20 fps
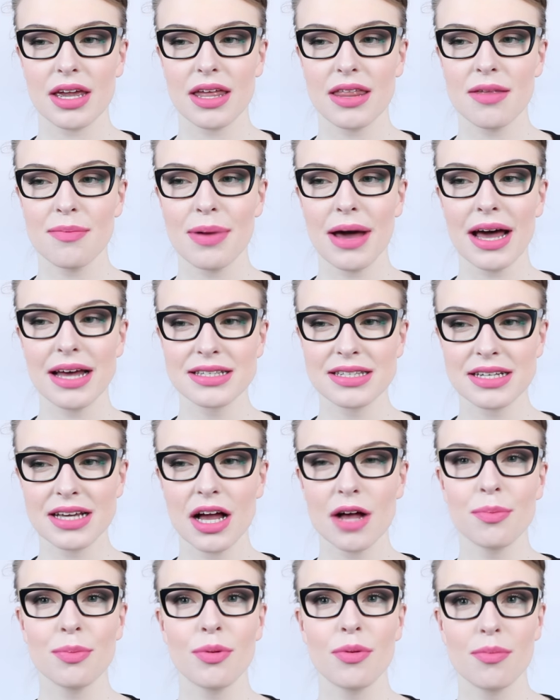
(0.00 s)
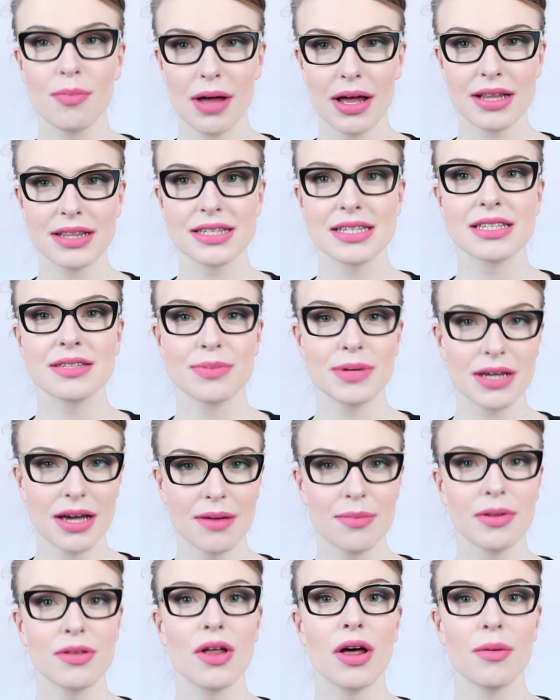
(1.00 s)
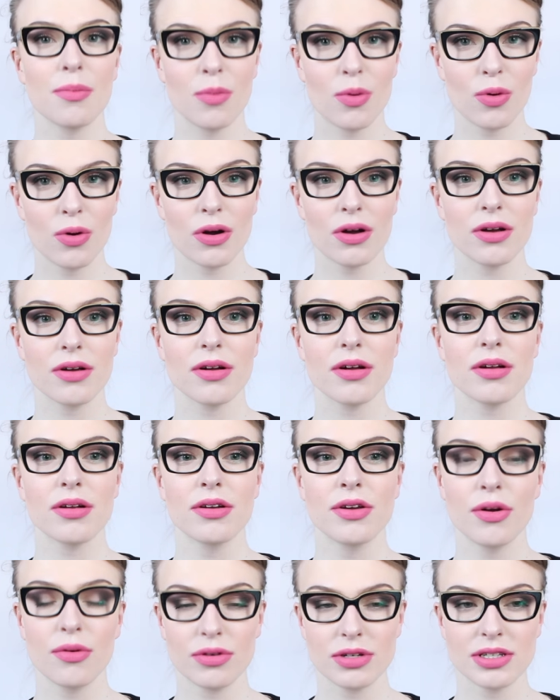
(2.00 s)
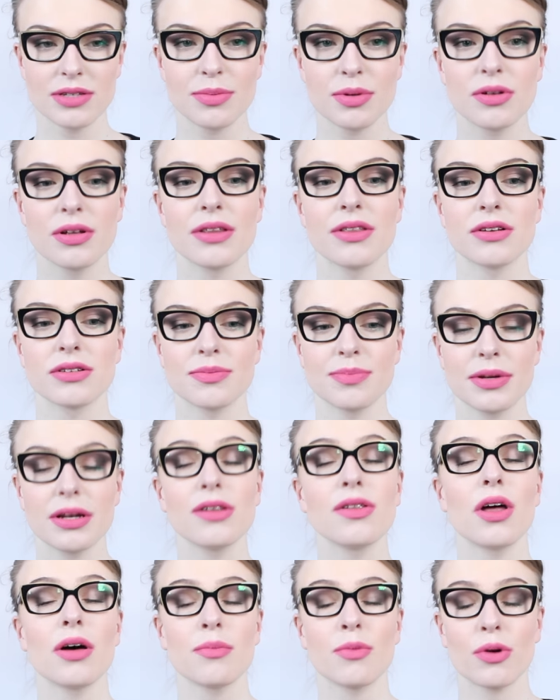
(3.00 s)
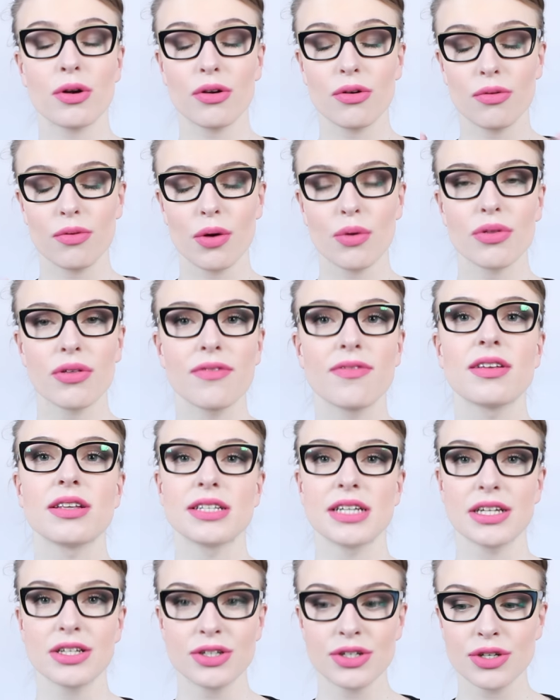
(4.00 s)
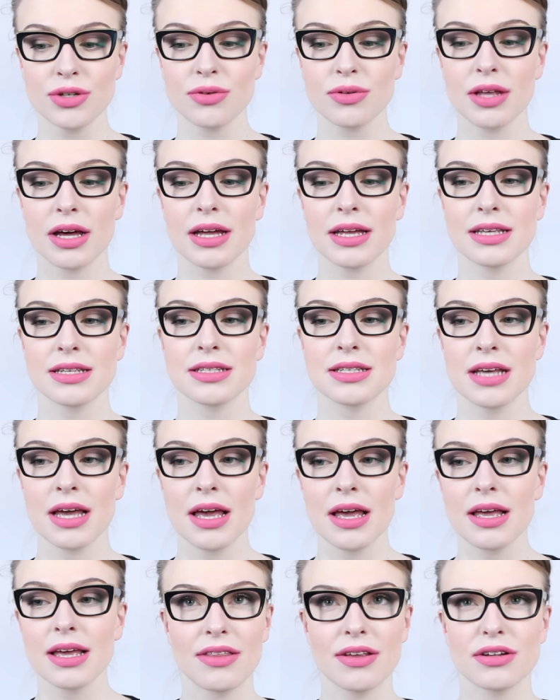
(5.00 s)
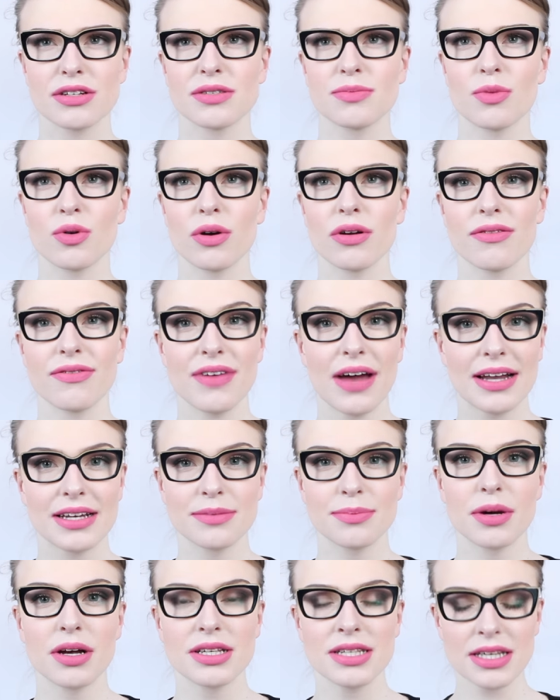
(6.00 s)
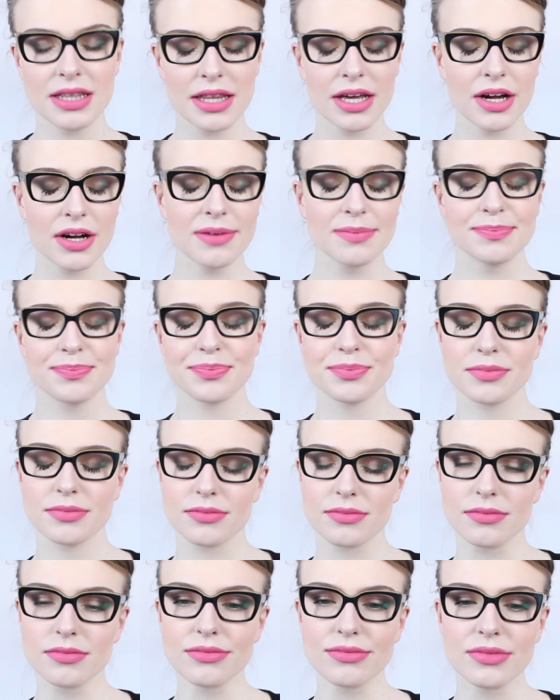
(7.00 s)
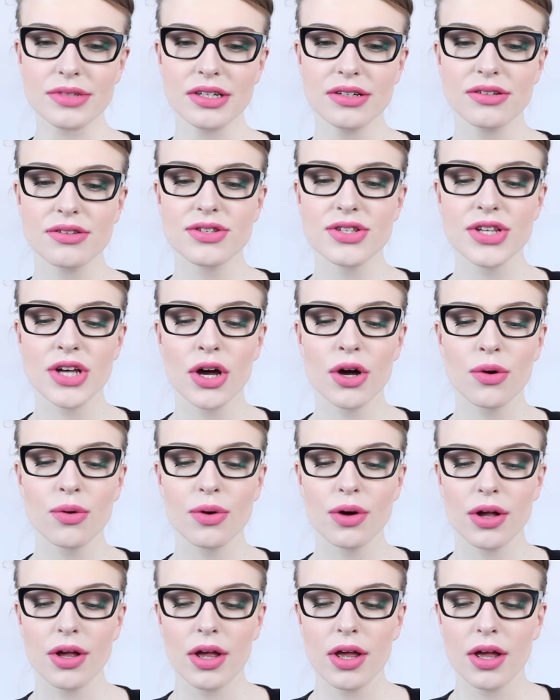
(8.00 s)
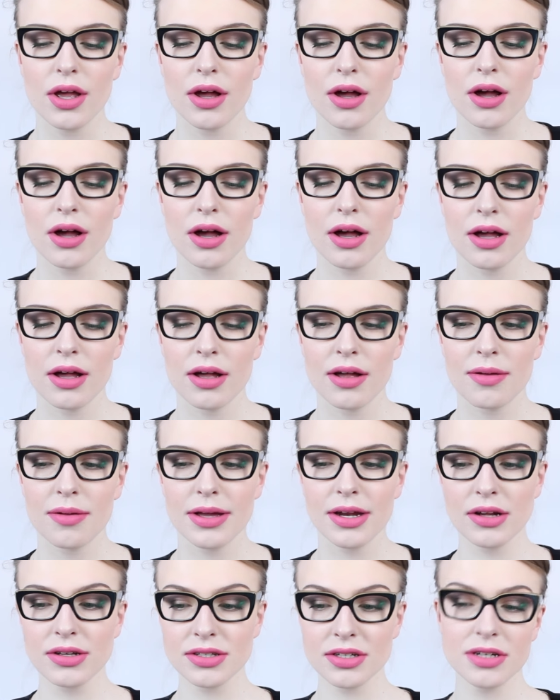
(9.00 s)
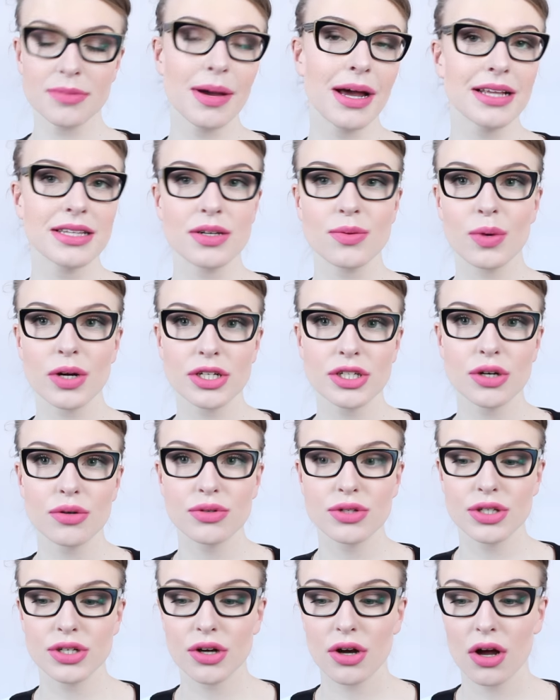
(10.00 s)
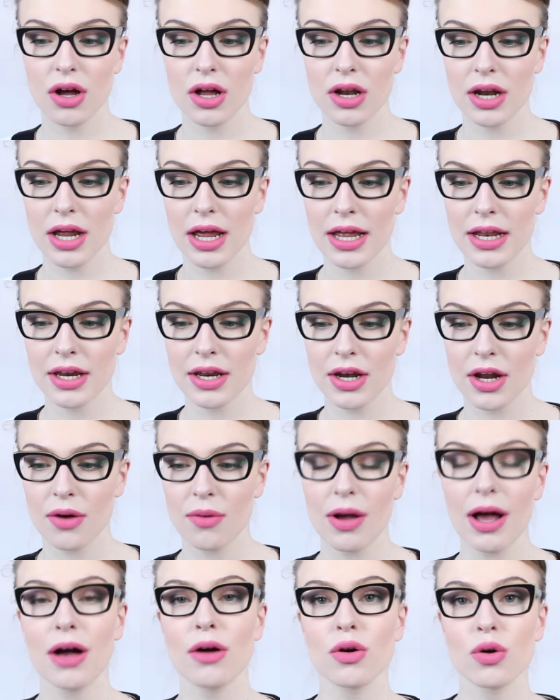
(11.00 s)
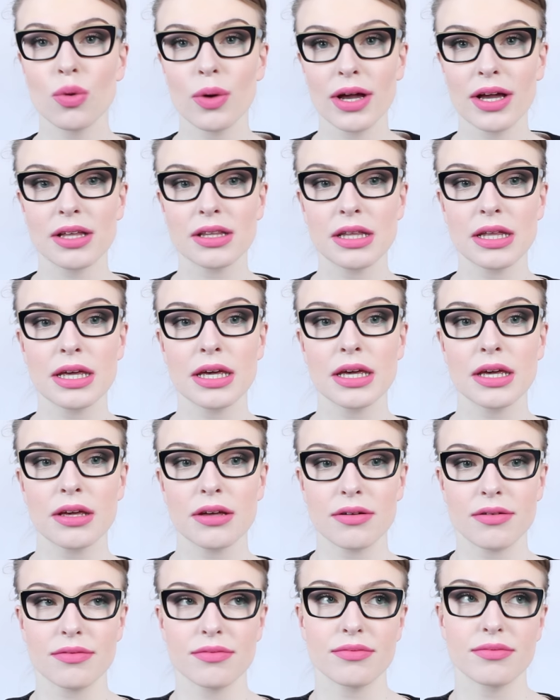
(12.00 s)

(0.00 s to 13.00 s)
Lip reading: in the past couple months, it's become a lot more noticeable, and there's been a lot more growth of the tissue there's more fat deposit there. So it also depends on what dose you're on, and you know, how quickly